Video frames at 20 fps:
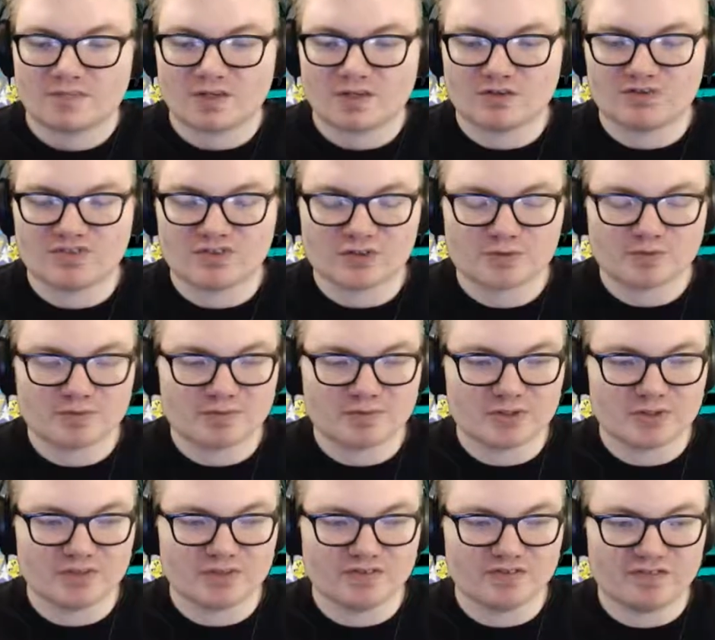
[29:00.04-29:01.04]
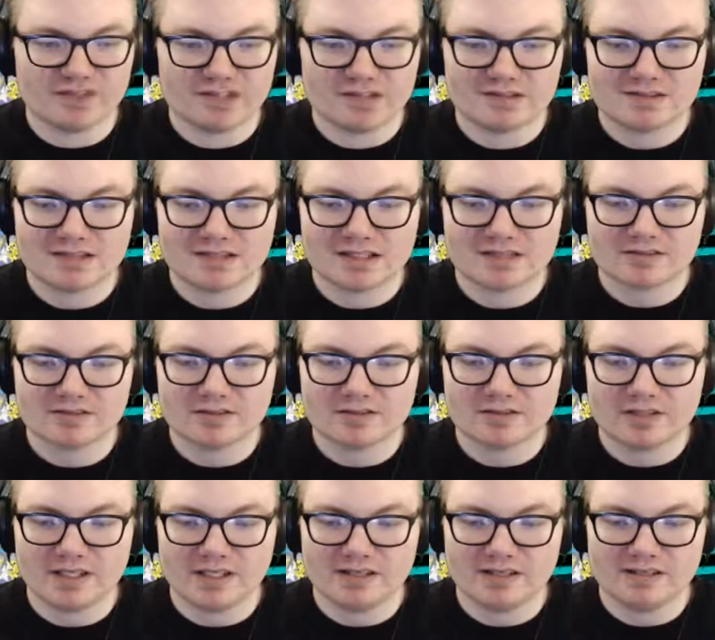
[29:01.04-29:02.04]
Our first permission for this
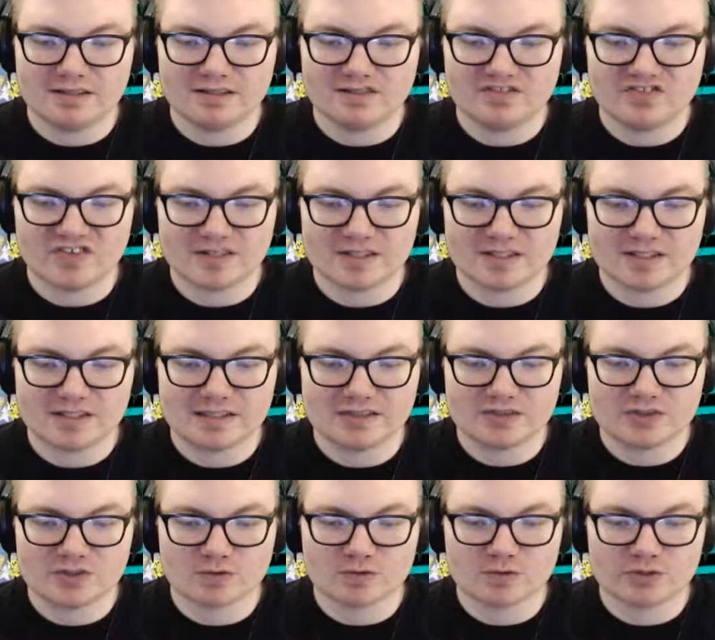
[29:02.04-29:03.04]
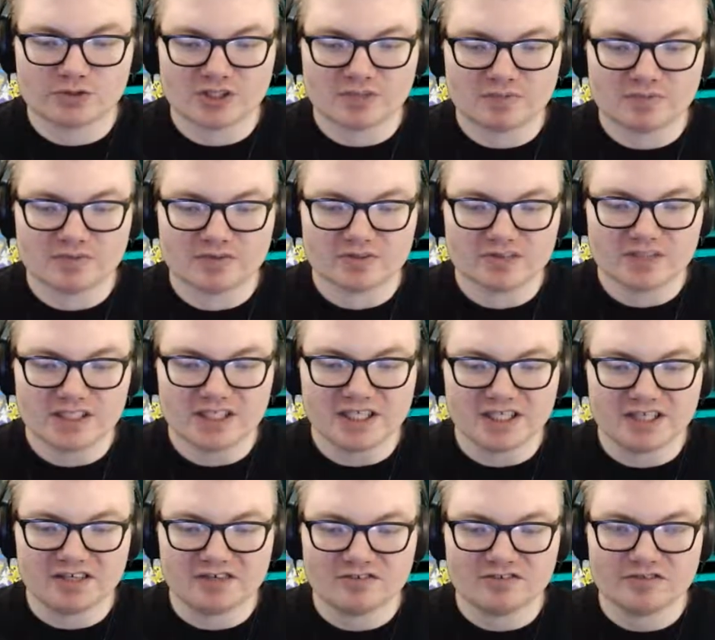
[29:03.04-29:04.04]
sector and fuzzy signature, which I
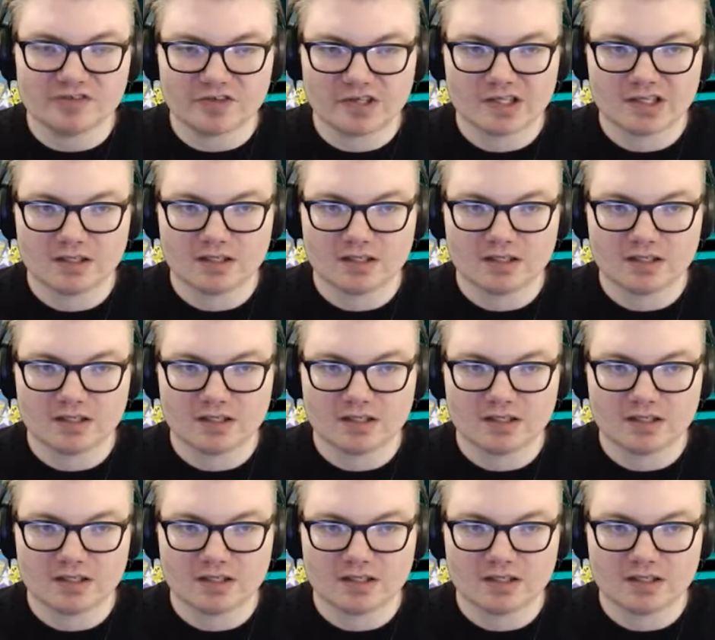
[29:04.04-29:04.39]
believe